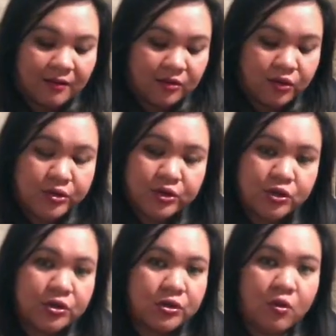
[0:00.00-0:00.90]
There's
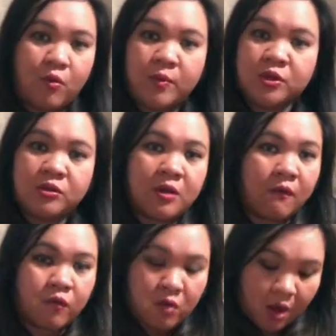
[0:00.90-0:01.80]
just so much
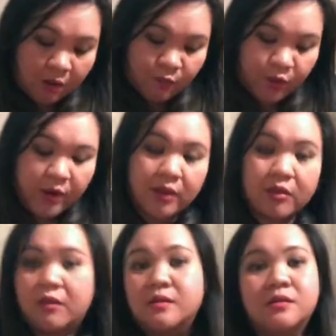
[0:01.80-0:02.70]
stuff you can put in
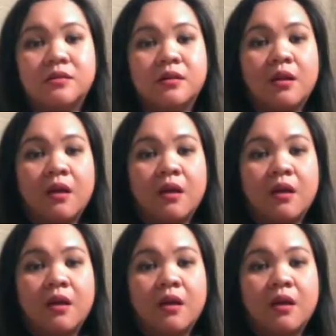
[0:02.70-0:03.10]
this